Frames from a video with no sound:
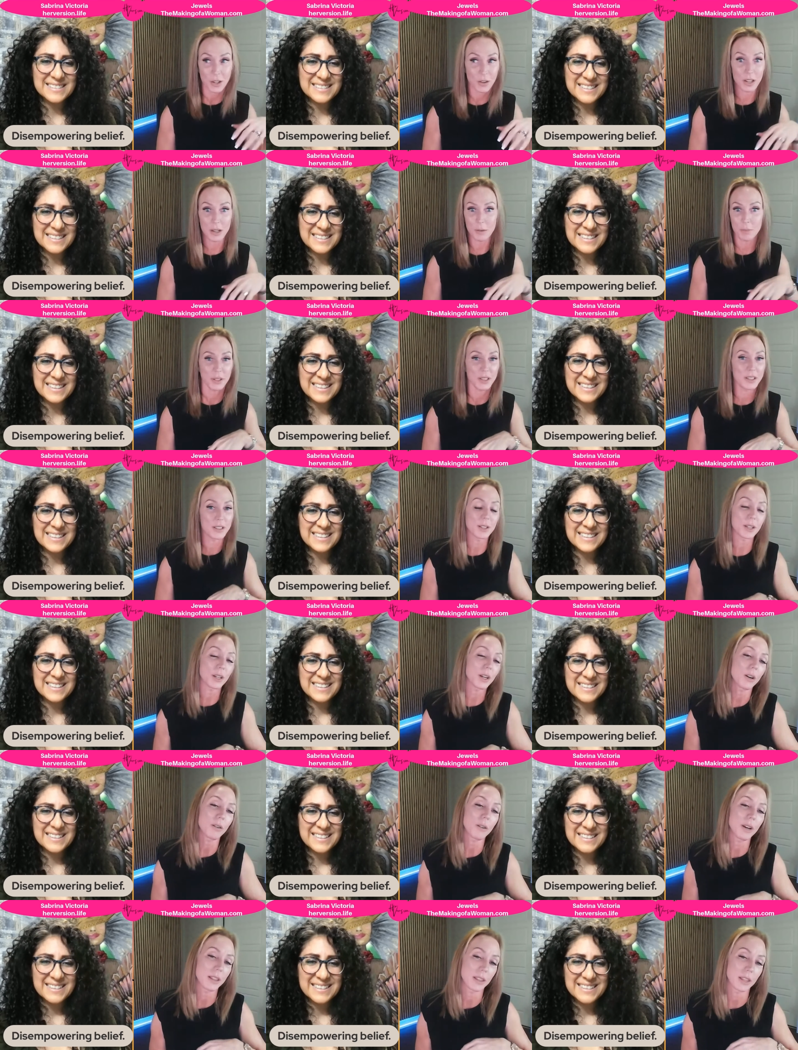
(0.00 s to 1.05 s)
Speaker 1: great place to
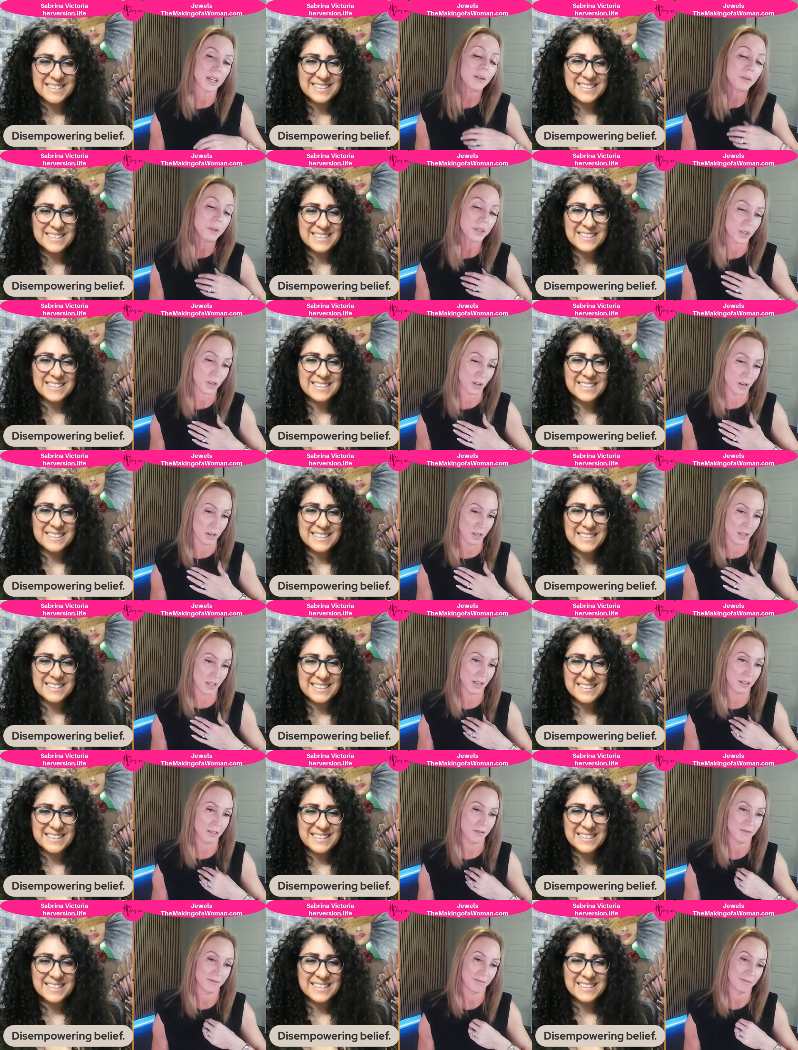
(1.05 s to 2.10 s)
go right there with
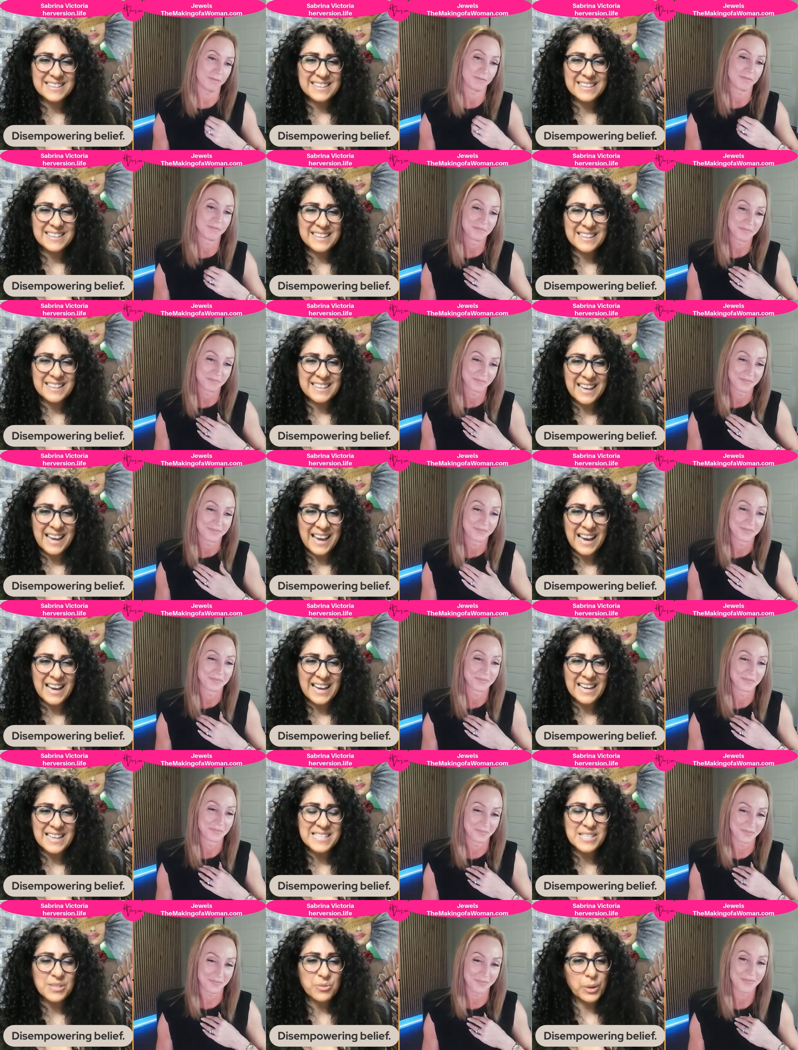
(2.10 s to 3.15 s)
journaling.
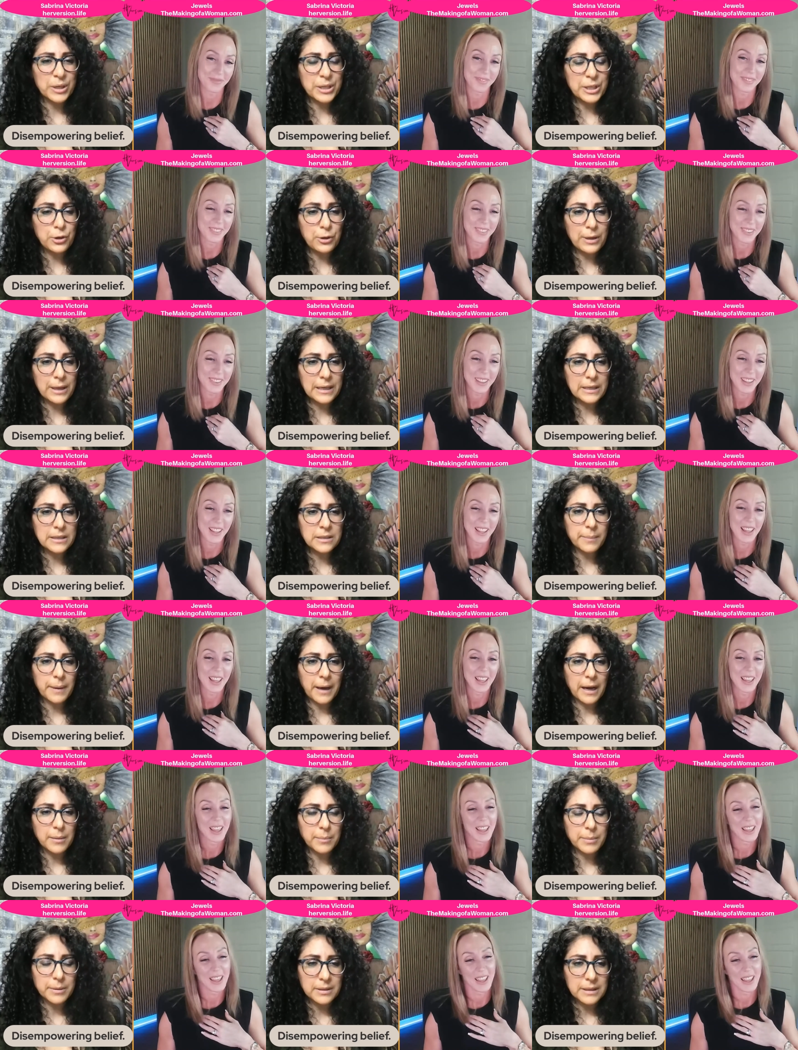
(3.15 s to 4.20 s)
Speaker 2: Yes. When did you get into
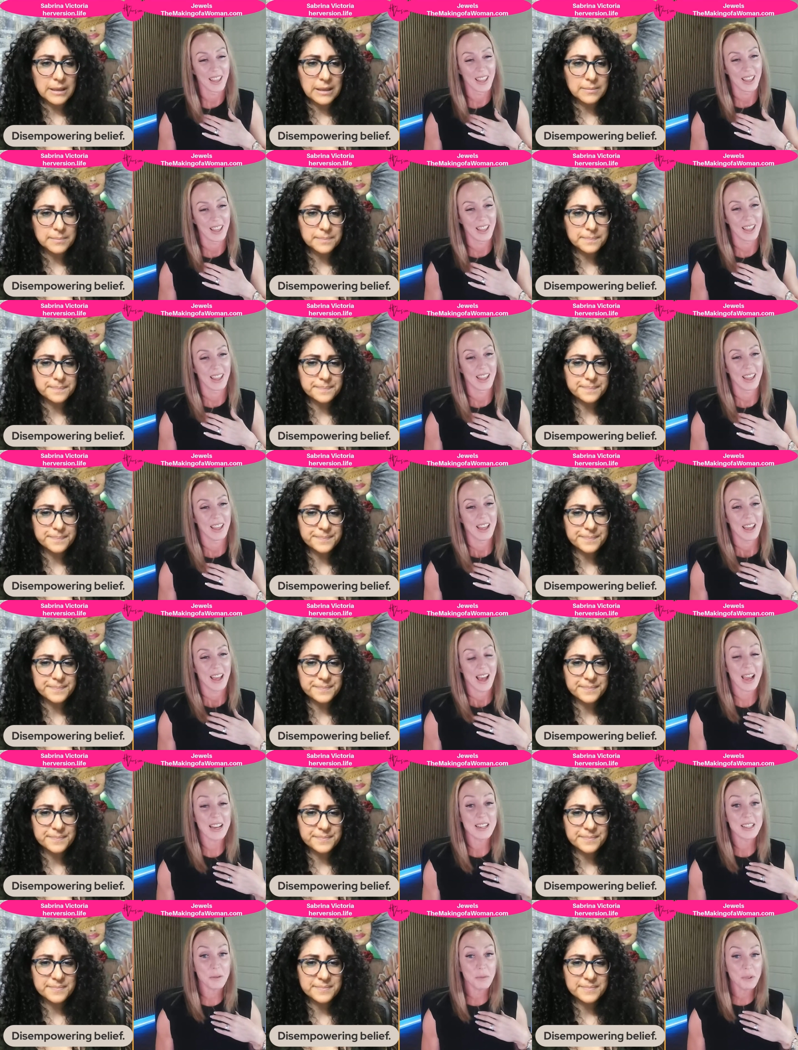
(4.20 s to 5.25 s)
bodybuilding?
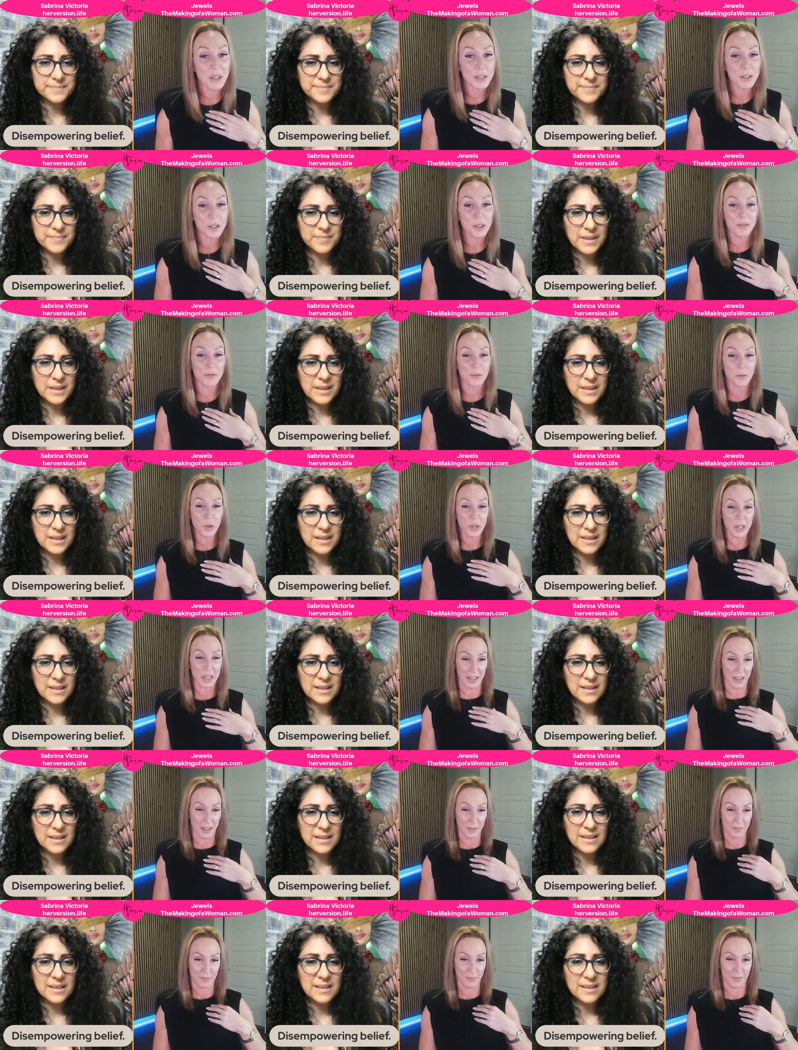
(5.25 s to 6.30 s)
Speaker 1: I did when I turned
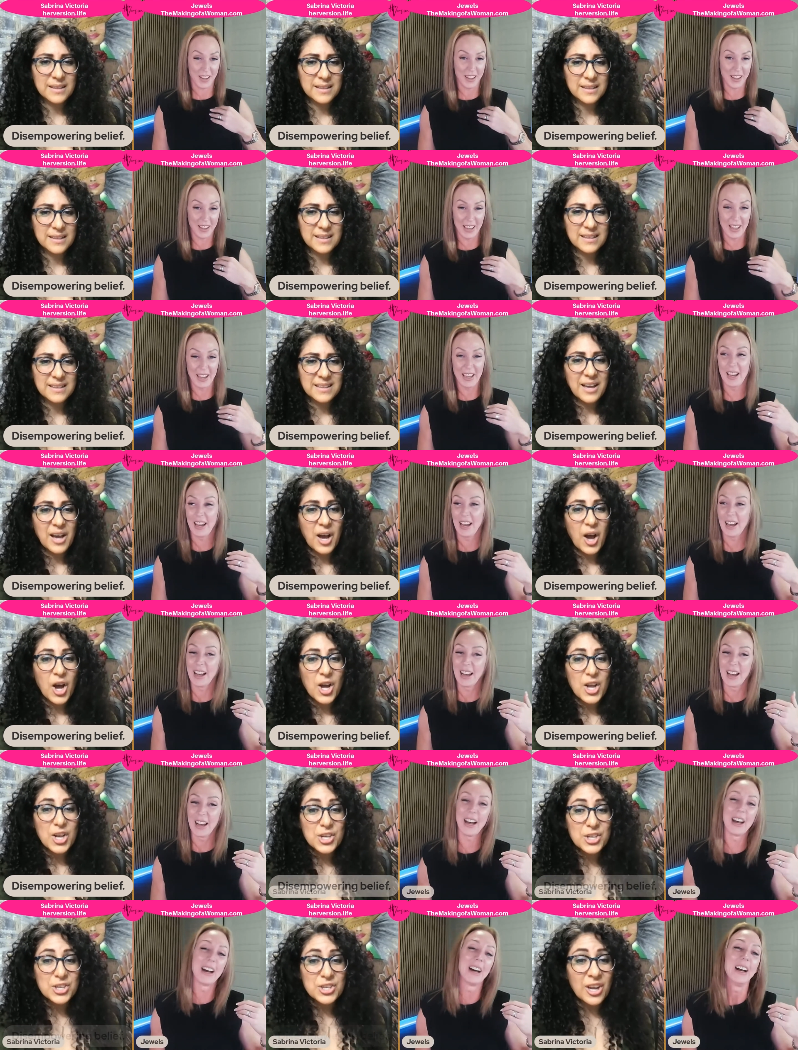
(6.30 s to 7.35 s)
40.
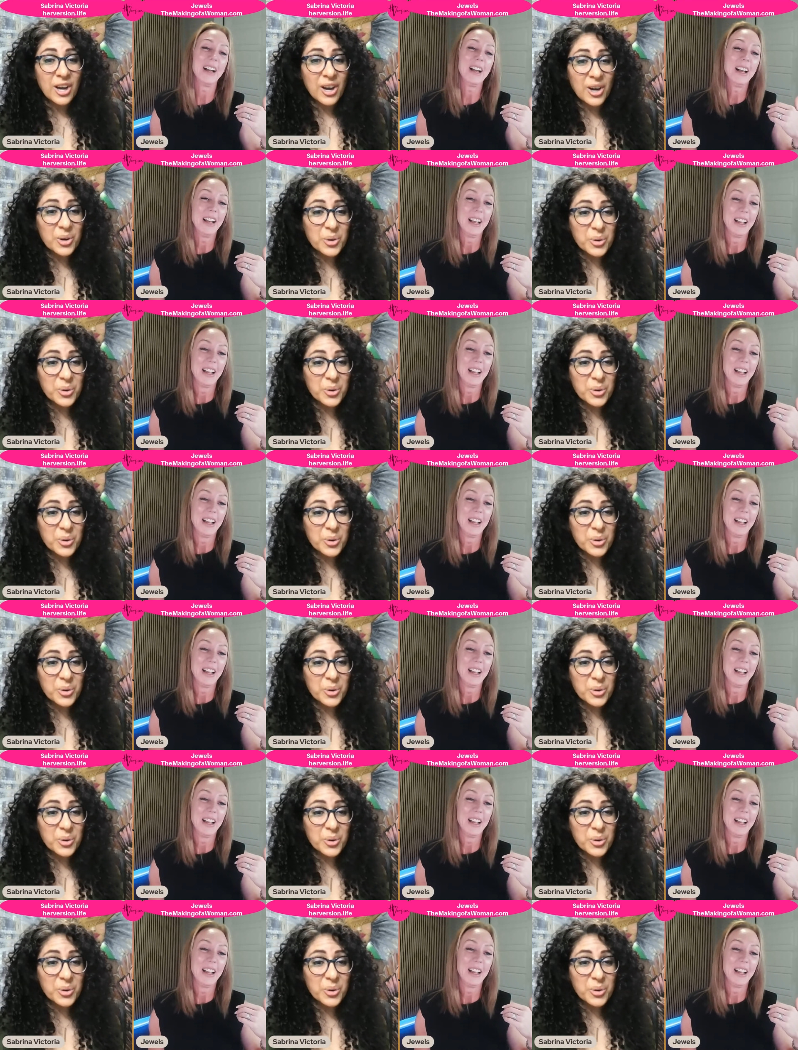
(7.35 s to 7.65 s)
no